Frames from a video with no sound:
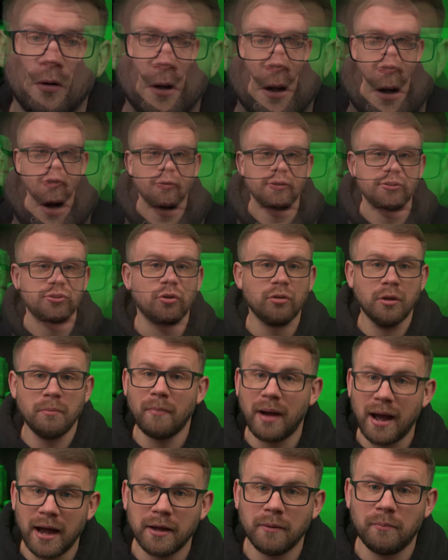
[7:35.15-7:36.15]
You know, it's only
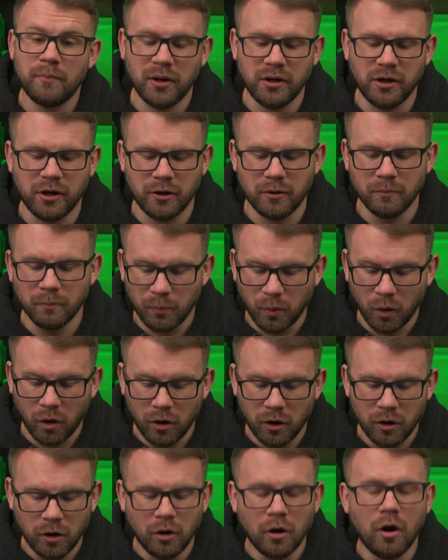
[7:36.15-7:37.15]
my opinion, but
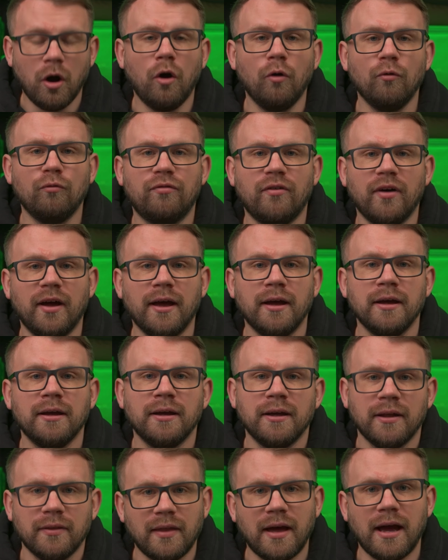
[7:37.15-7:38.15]
hopefully
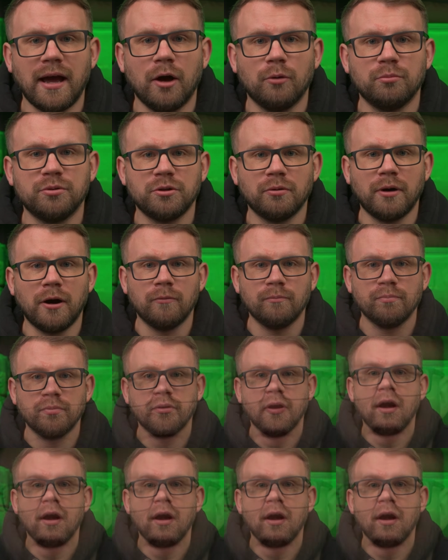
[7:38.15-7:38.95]
that helps you out.